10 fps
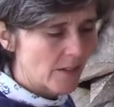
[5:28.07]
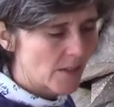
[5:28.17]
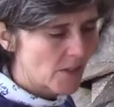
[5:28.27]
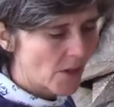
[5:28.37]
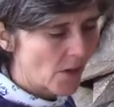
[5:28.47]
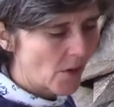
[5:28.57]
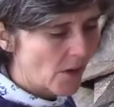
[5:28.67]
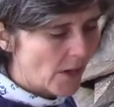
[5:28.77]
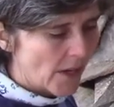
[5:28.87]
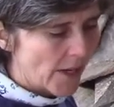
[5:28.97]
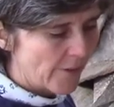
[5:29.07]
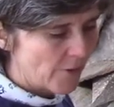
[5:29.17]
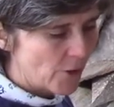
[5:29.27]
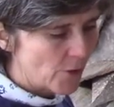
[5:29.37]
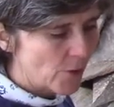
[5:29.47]
and so they
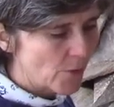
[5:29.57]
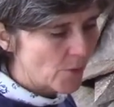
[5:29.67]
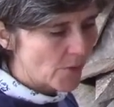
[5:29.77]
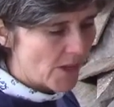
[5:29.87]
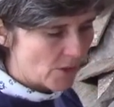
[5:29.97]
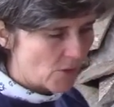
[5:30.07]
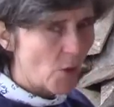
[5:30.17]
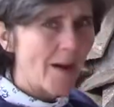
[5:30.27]
throw